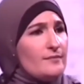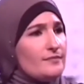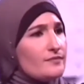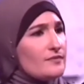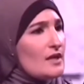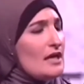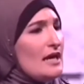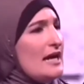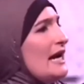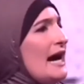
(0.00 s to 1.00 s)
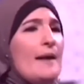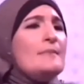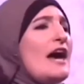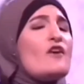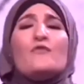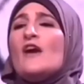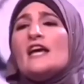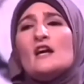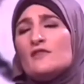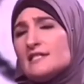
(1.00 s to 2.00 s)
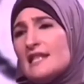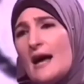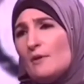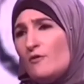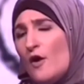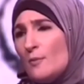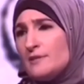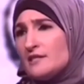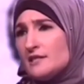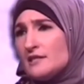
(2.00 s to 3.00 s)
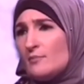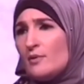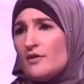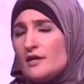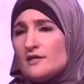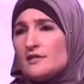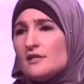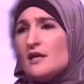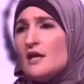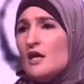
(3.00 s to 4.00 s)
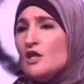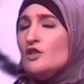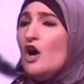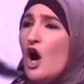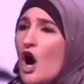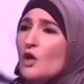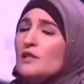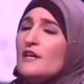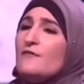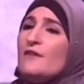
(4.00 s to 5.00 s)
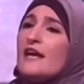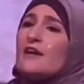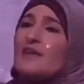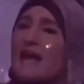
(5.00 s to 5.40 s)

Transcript: I'm not afraid of Islamophobes, sisters and brothers. The only fear